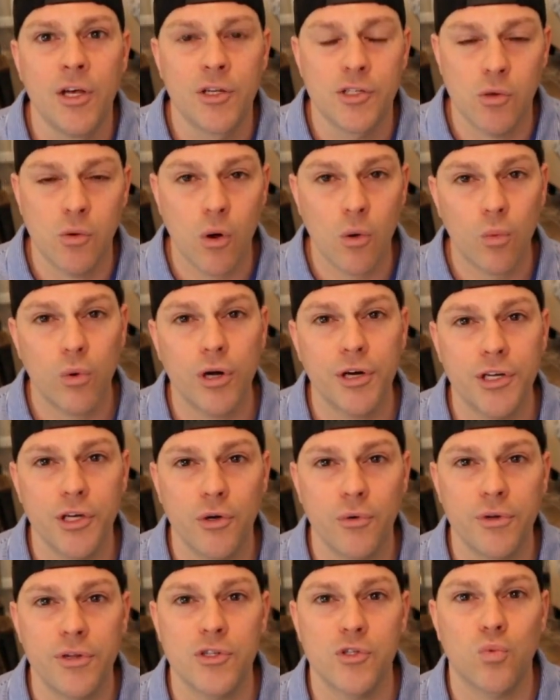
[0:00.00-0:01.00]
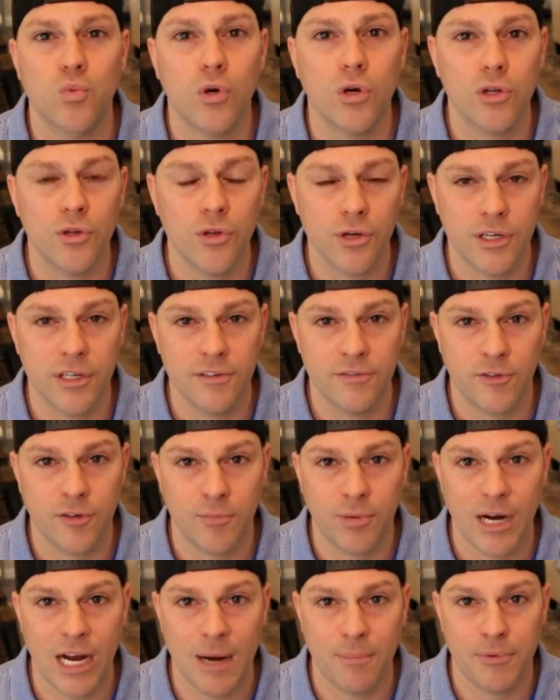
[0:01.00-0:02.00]
So, what we're doing is we're looking
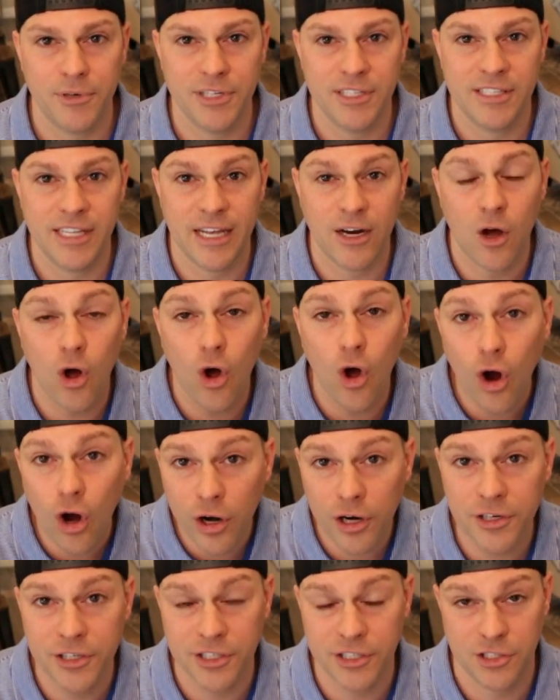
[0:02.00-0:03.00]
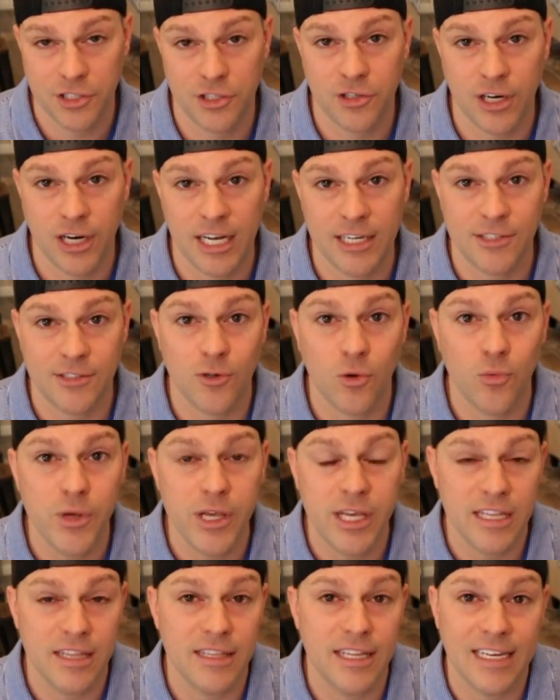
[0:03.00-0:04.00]
for properties that are distressed so
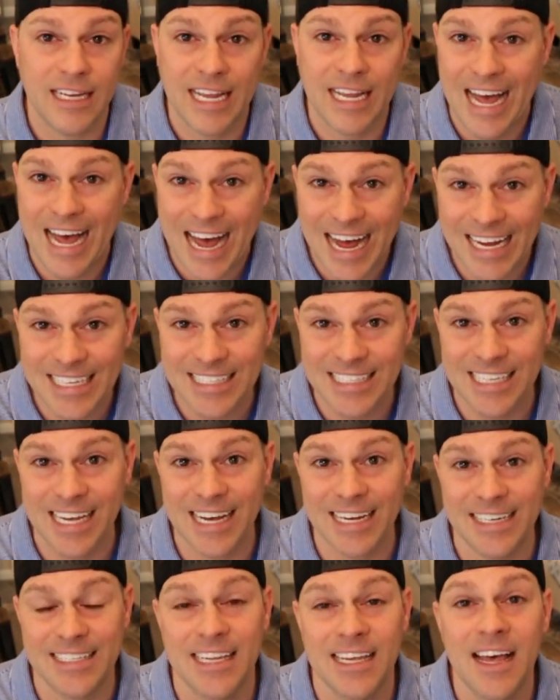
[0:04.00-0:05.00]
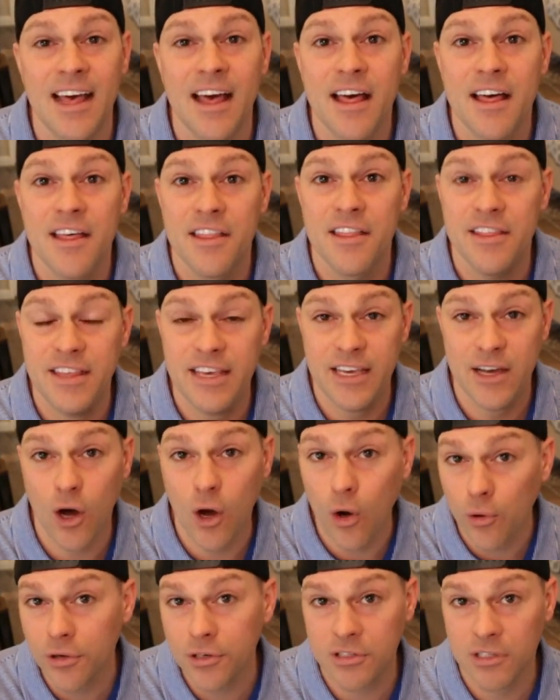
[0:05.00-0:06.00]
we can then contact the
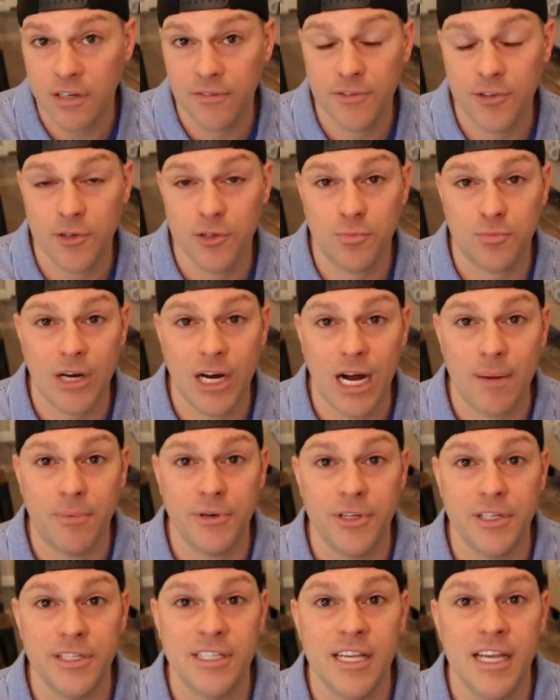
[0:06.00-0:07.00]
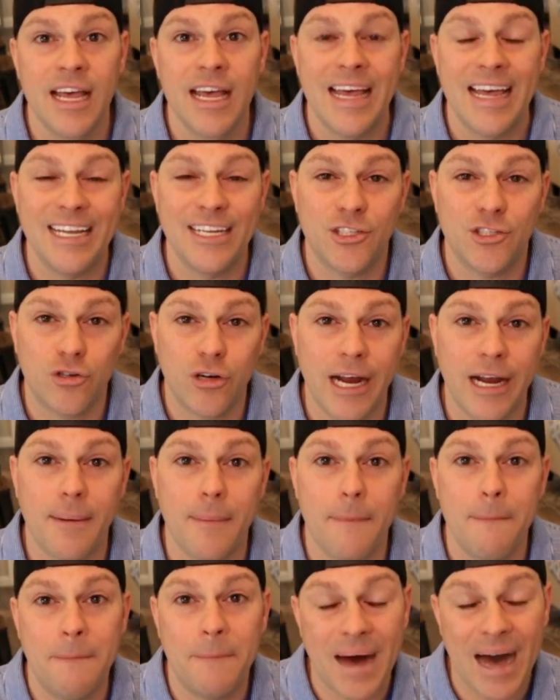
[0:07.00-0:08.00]
owners of those properties and try
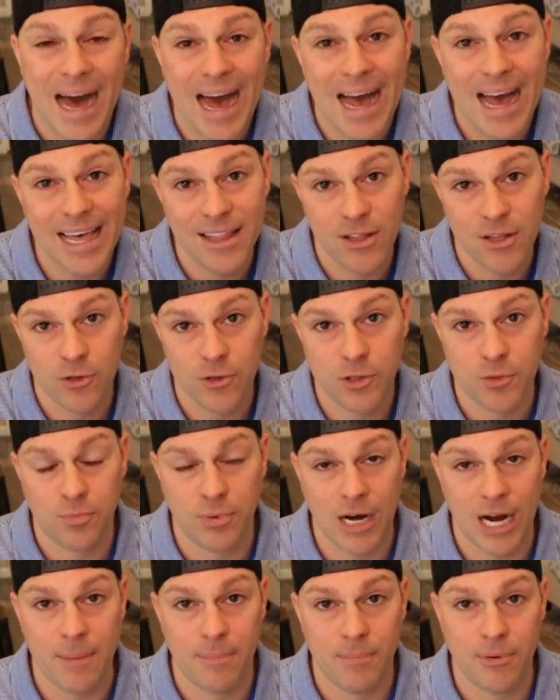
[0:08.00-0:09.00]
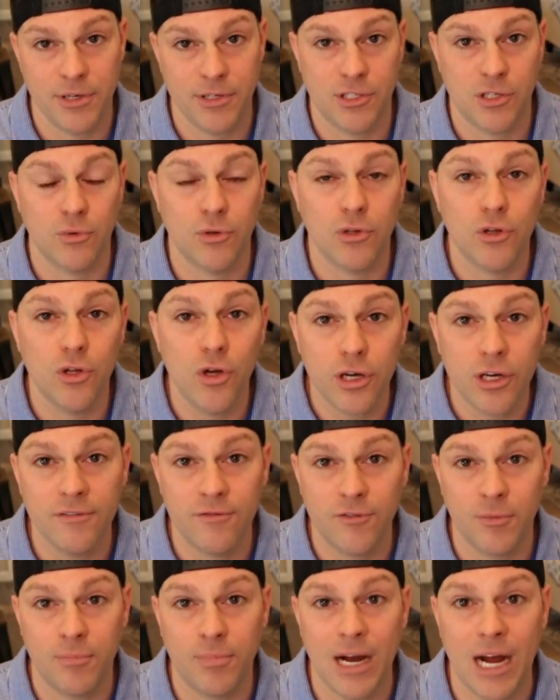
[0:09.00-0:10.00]
to buy those properties. So, we're
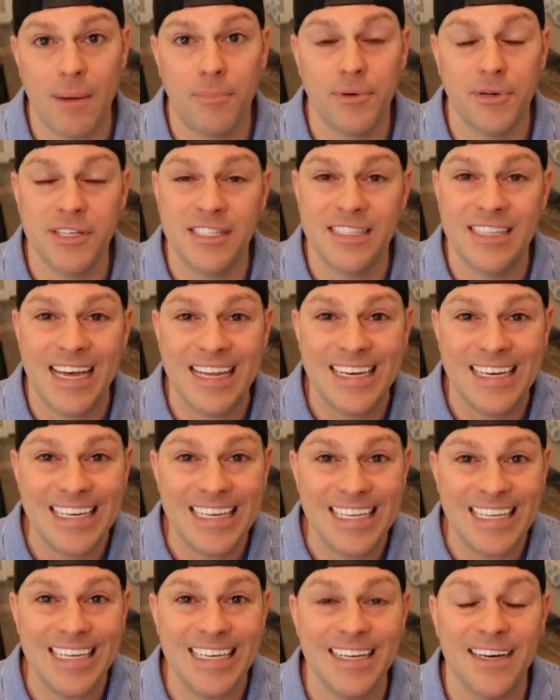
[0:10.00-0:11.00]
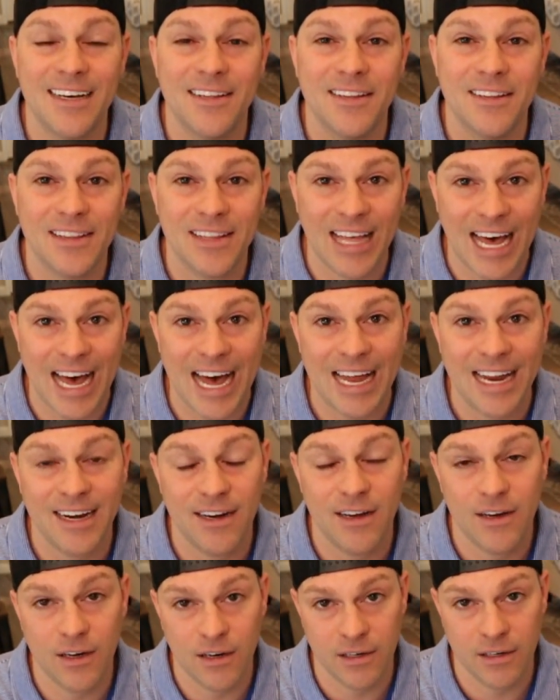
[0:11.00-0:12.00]
looking for properties that need a
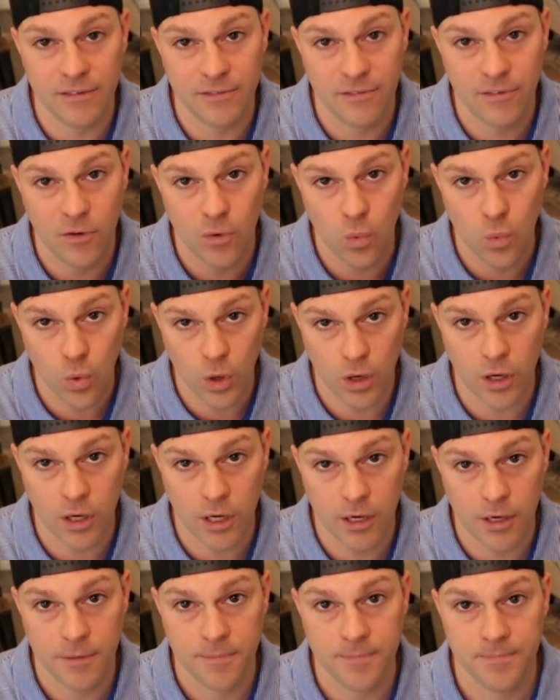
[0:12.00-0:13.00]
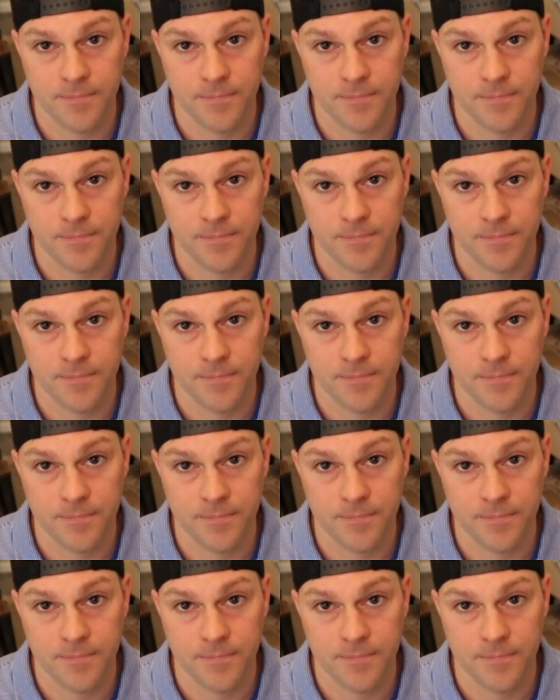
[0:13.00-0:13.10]
lot of work.